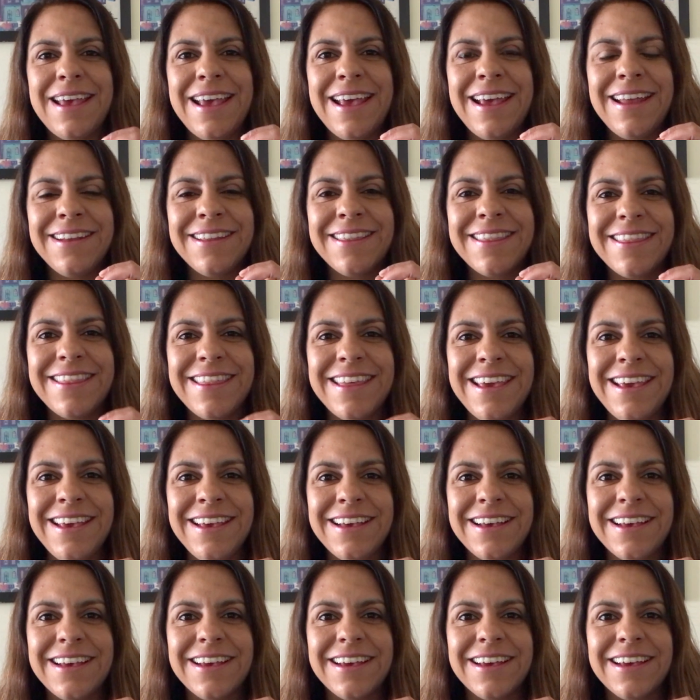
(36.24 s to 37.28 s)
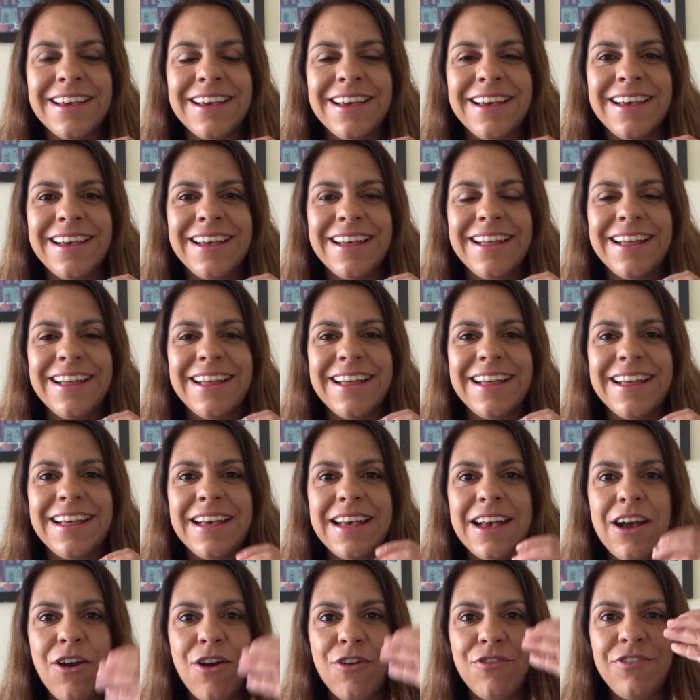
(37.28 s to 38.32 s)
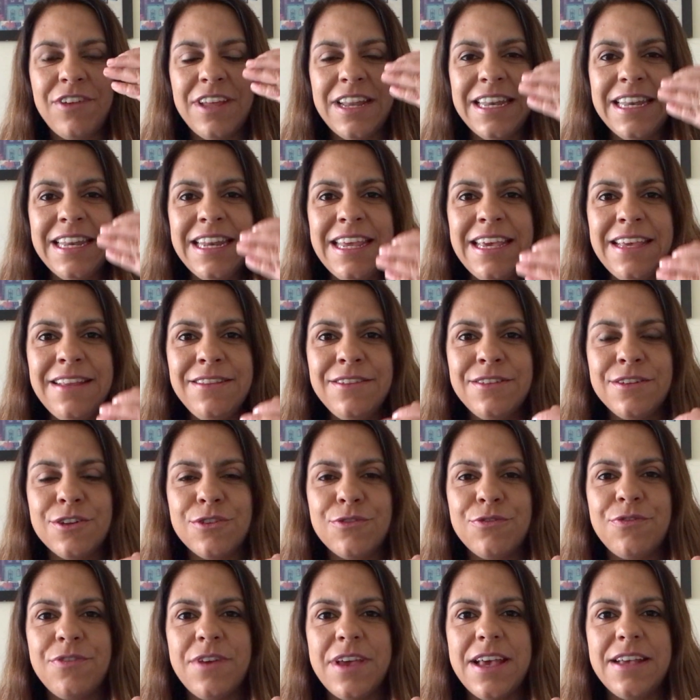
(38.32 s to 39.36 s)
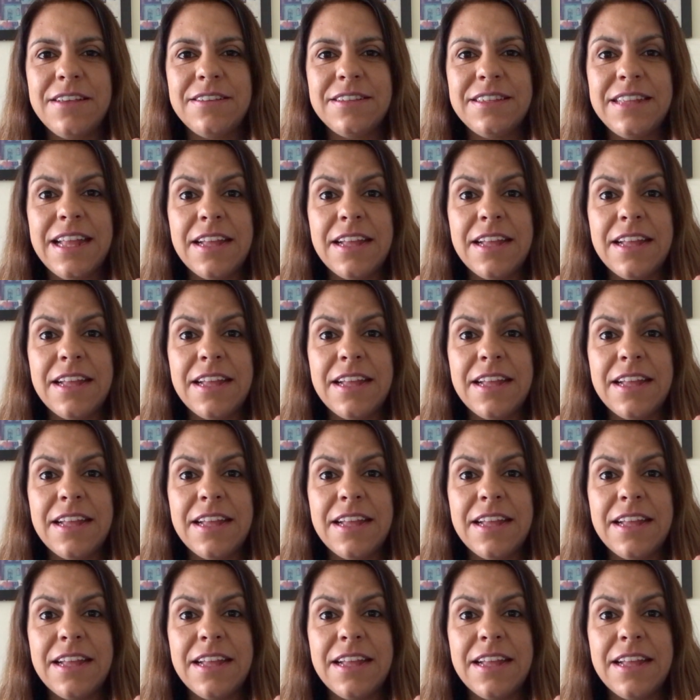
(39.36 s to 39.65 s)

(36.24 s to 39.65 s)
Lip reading: And think of an interface